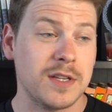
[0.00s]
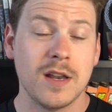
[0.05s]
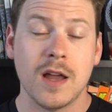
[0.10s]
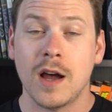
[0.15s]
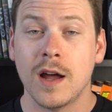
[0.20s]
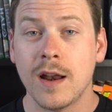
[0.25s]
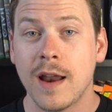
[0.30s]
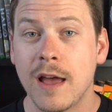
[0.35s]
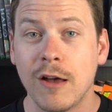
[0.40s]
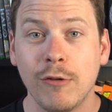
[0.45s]

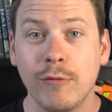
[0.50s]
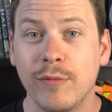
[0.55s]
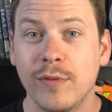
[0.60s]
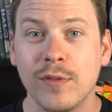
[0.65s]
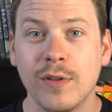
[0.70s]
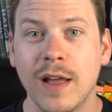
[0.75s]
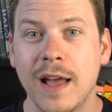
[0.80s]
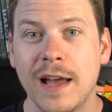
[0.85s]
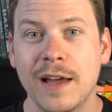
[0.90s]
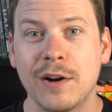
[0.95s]
not
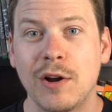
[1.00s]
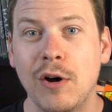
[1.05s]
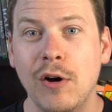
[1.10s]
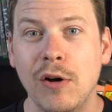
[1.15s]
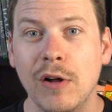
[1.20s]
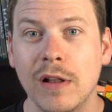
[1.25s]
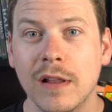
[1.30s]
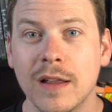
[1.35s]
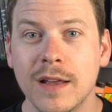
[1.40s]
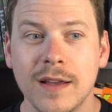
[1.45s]
helpful at
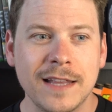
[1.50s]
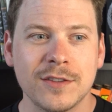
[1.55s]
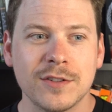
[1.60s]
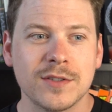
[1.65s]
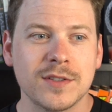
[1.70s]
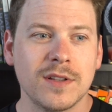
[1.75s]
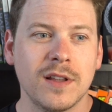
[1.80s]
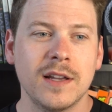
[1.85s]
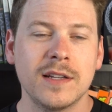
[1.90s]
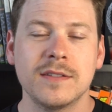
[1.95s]
all. And
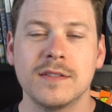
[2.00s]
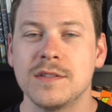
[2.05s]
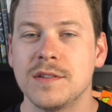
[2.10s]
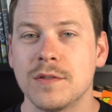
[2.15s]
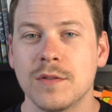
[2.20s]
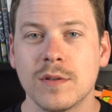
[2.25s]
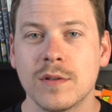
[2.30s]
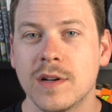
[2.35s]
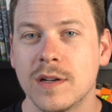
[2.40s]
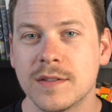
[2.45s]
there's like
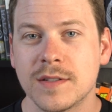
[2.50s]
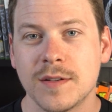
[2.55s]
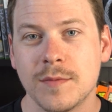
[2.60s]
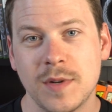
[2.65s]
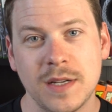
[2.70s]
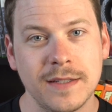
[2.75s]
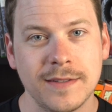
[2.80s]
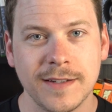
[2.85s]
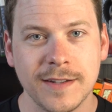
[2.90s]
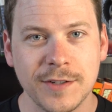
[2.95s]
0
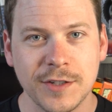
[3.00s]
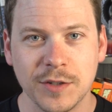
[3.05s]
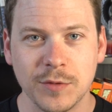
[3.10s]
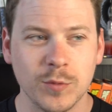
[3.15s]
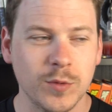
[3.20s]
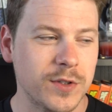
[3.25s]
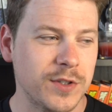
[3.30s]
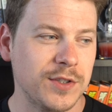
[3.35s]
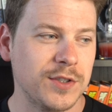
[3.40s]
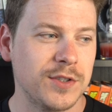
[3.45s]
customization,
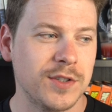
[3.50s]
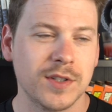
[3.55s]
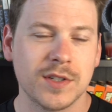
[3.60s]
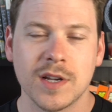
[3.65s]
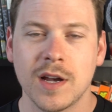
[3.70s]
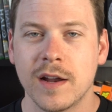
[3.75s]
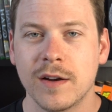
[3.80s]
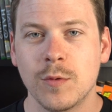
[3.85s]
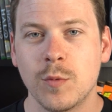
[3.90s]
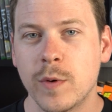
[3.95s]
which is just
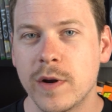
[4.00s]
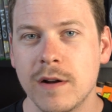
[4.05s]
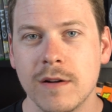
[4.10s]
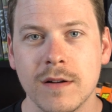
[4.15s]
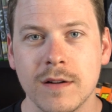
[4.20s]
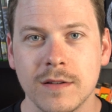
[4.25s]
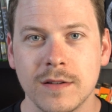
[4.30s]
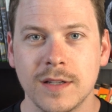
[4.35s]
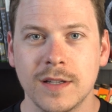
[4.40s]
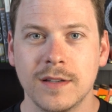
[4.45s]
kind of weird.
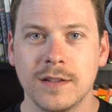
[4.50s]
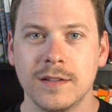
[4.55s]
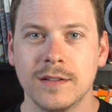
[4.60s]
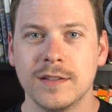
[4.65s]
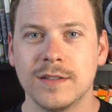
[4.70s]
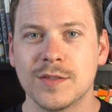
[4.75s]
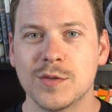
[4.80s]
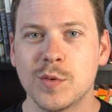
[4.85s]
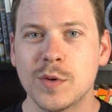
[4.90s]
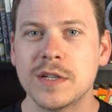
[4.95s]

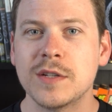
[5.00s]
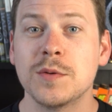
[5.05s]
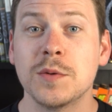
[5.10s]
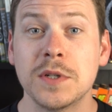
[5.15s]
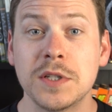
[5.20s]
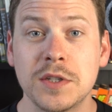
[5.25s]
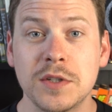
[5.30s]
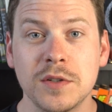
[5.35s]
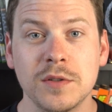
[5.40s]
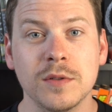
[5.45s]
It's
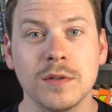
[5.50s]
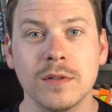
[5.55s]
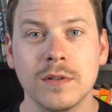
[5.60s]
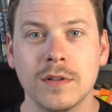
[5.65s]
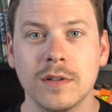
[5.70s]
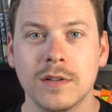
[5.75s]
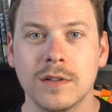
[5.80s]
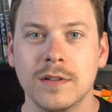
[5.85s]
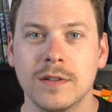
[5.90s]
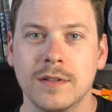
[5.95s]
2022.
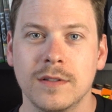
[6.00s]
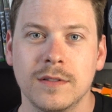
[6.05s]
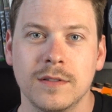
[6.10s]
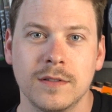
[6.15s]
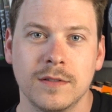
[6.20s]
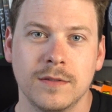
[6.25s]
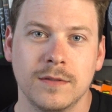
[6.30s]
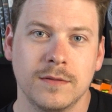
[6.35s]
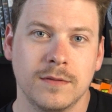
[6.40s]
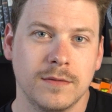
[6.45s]

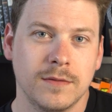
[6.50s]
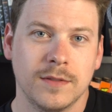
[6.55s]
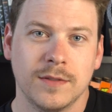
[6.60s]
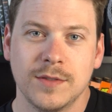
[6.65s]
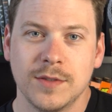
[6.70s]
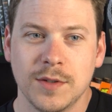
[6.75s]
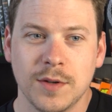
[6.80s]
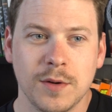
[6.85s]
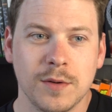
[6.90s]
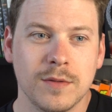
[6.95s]

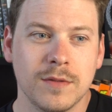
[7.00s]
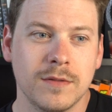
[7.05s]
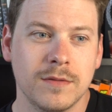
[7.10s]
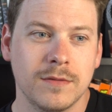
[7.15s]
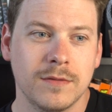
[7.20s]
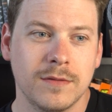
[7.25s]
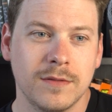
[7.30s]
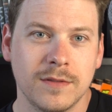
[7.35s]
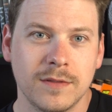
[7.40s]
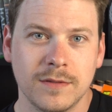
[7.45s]
So,
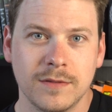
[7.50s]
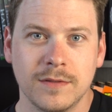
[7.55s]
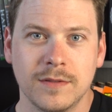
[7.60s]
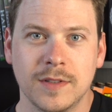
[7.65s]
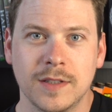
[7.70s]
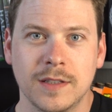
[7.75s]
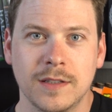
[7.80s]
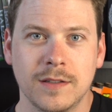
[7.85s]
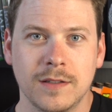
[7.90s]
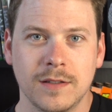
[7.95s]

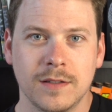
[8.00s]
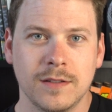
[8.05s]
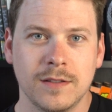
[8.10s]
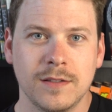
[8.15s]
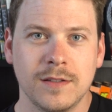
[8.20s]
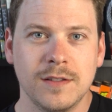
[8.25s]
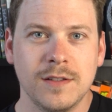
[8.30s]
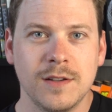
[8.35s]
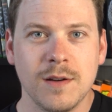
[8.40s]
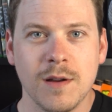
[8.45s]

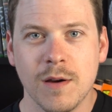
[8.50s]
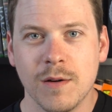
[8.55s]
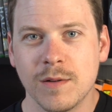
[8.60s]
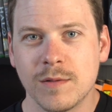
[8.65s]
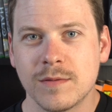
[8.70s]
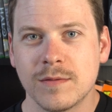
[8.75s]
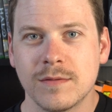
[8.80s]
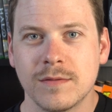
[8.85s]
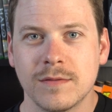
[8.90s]
you know,